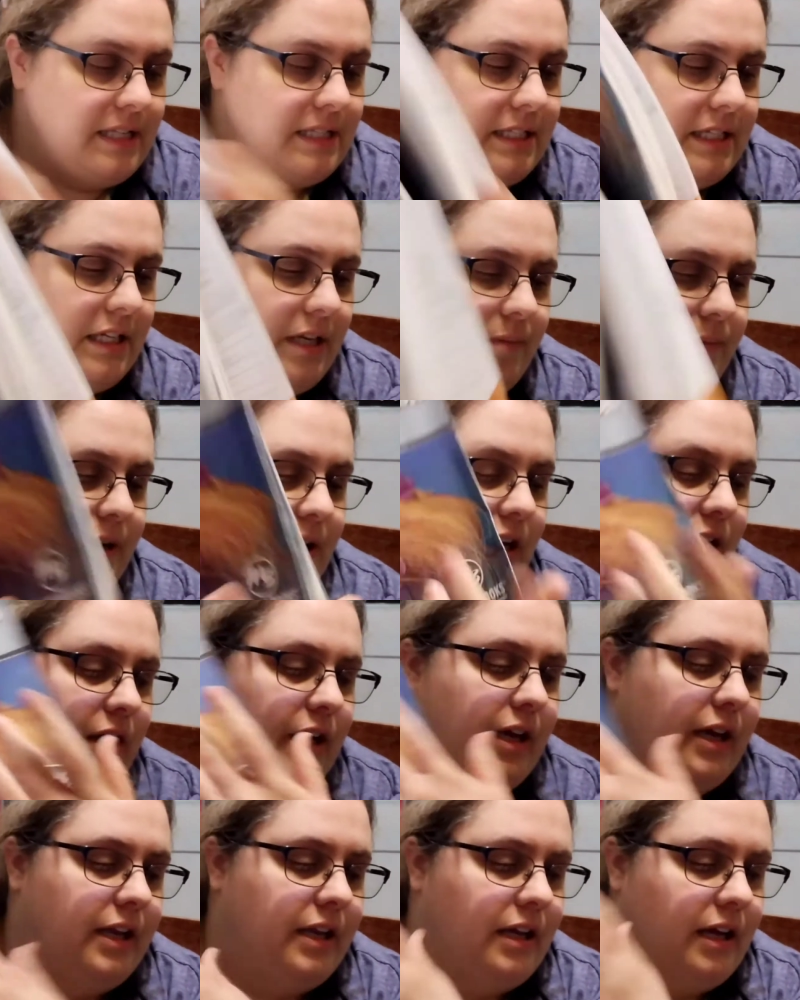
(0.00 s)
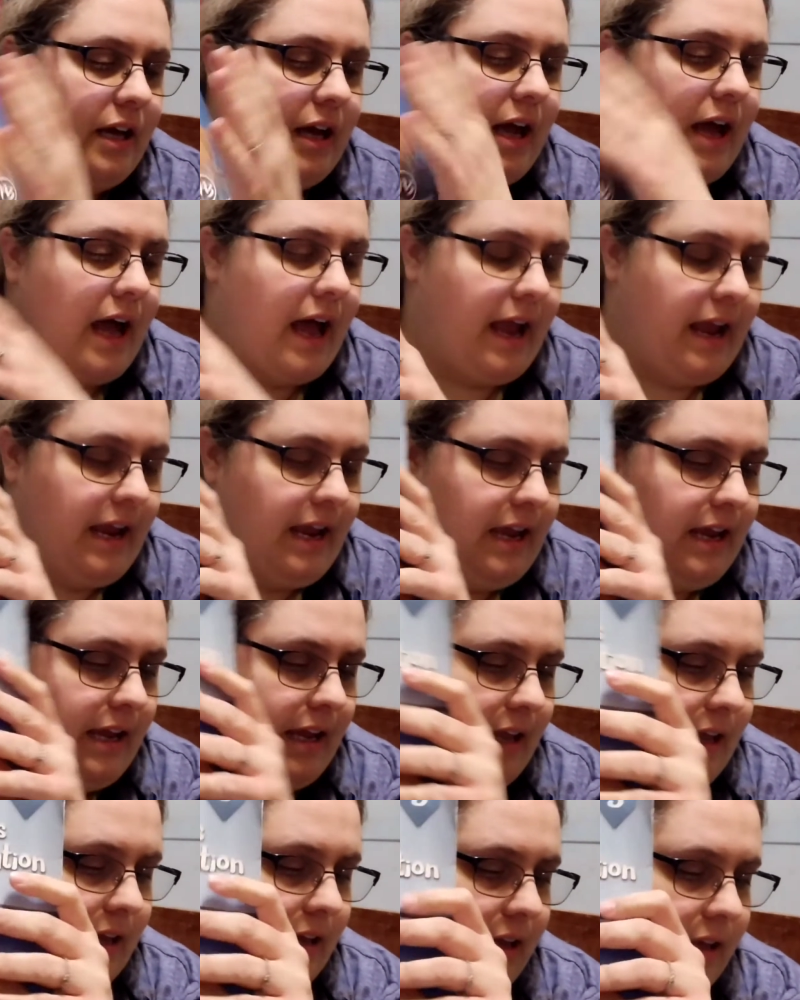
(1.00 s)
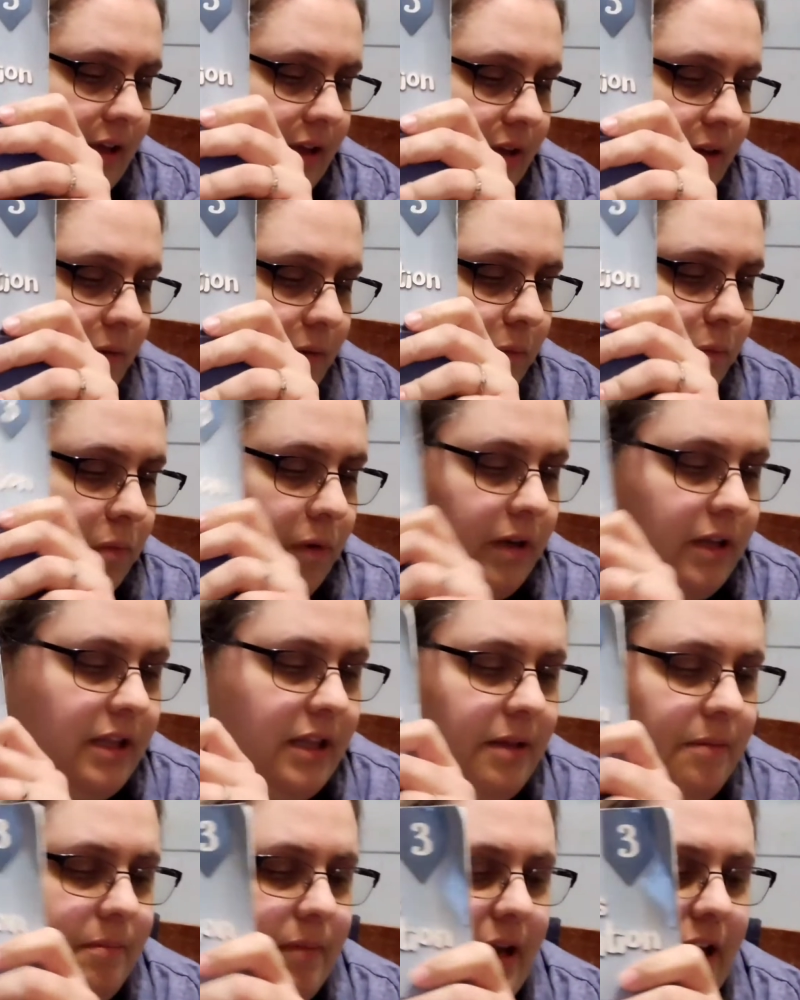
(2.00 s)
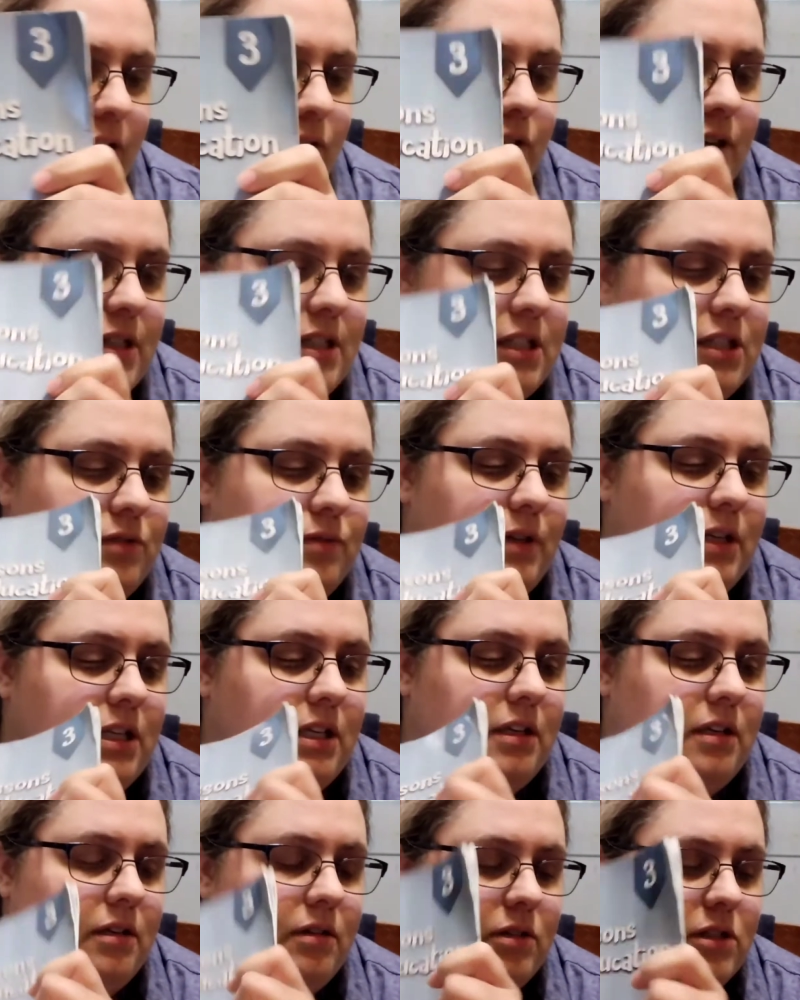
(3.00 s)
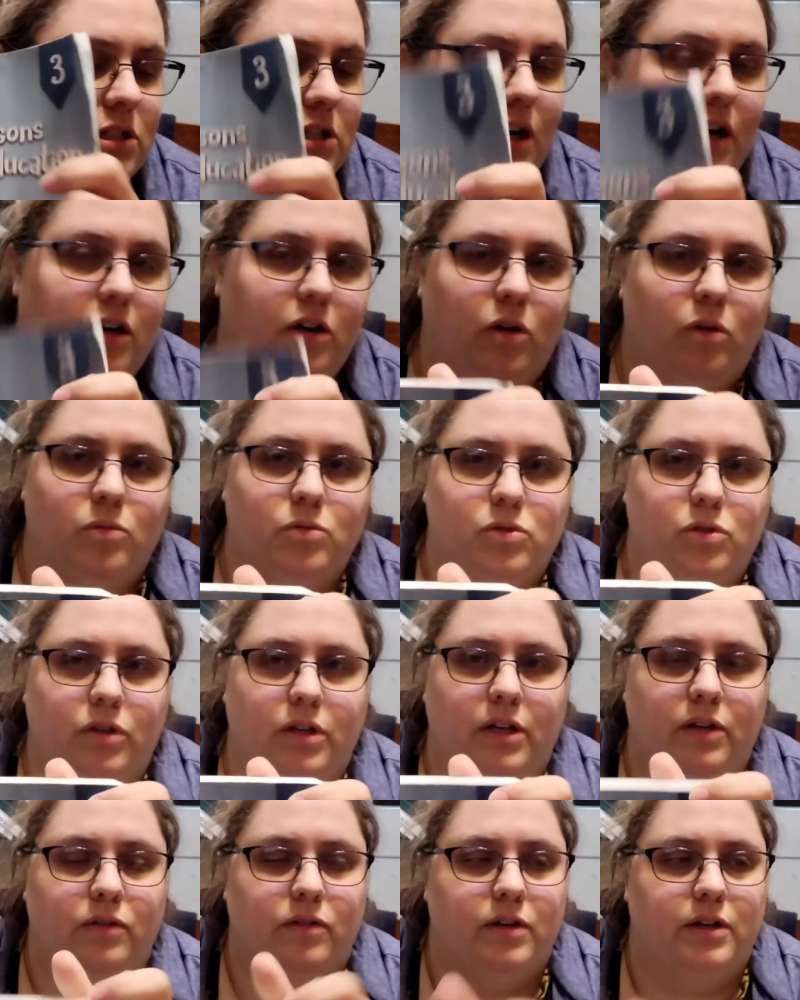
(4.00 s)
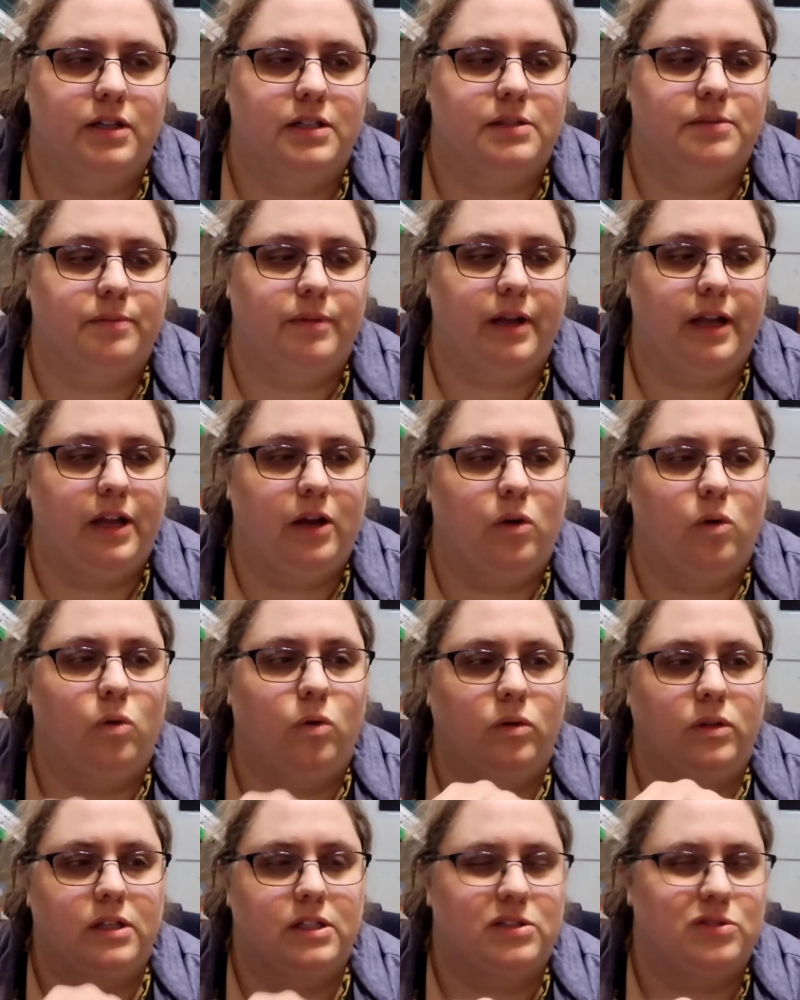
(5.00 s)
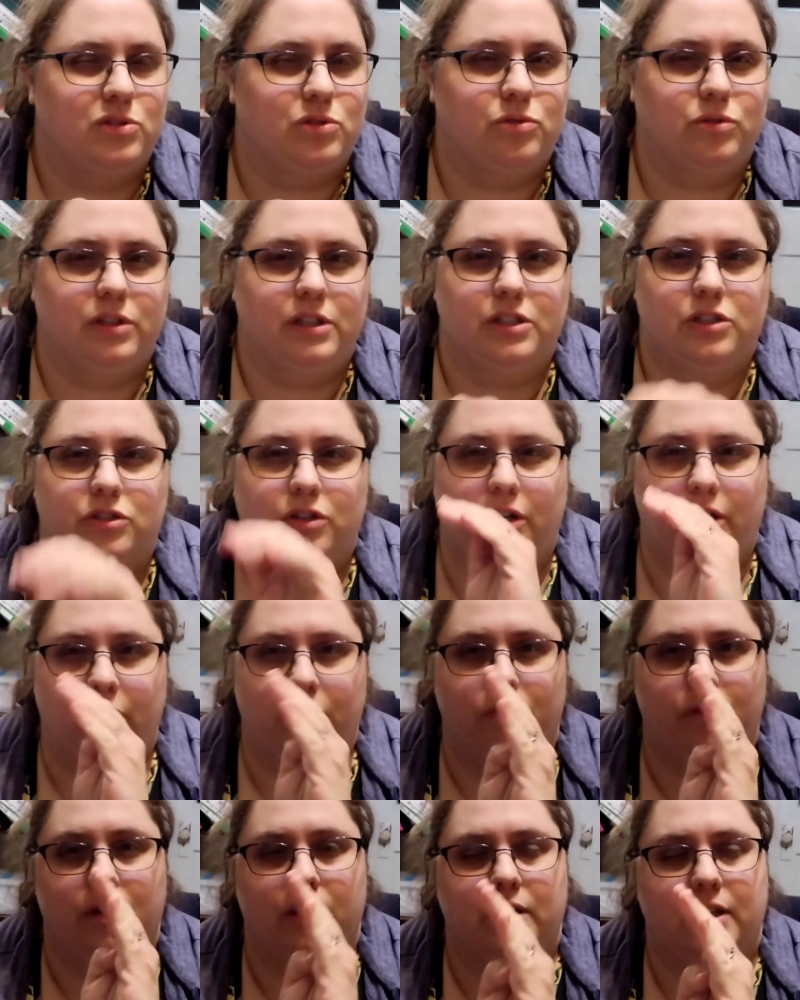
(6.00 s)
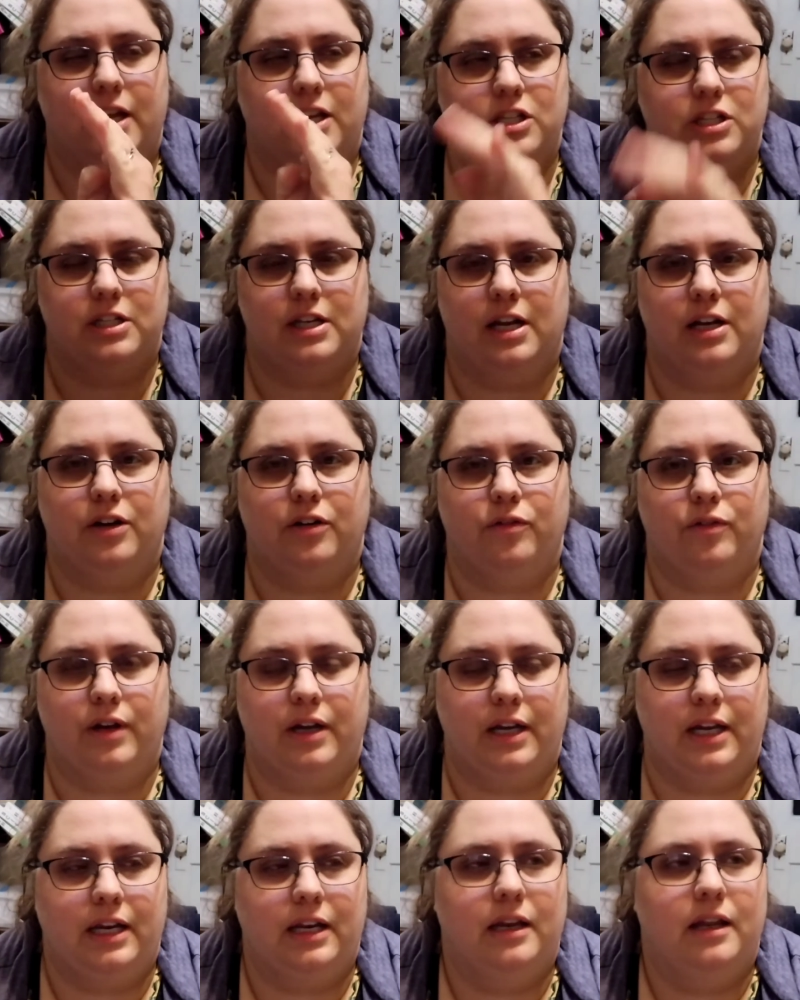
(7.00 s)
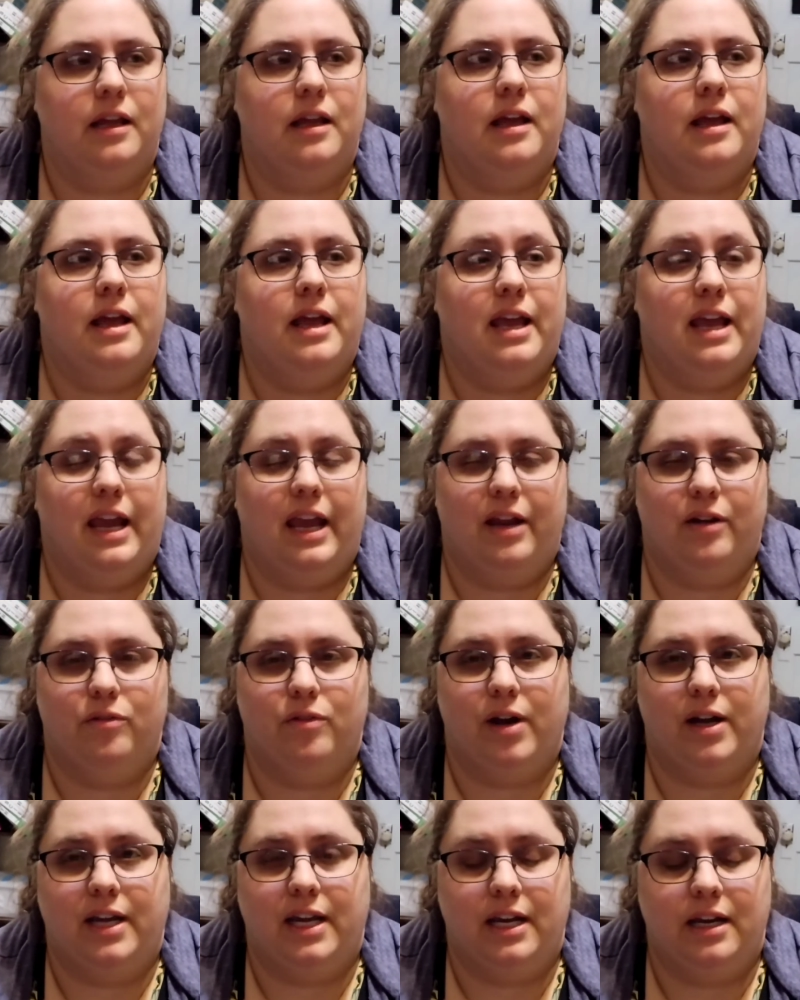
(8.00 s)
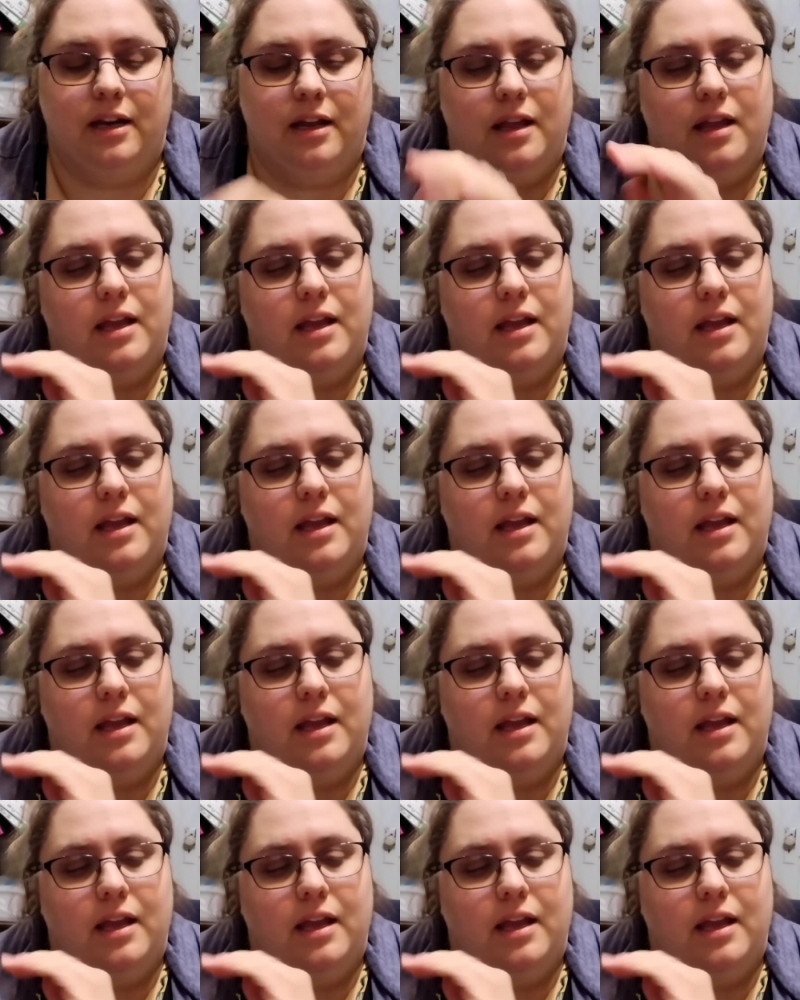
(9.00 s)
seem to be good. One of the main reasons we started homeschooling was my oldest was really struggling with catching on to reading and writing.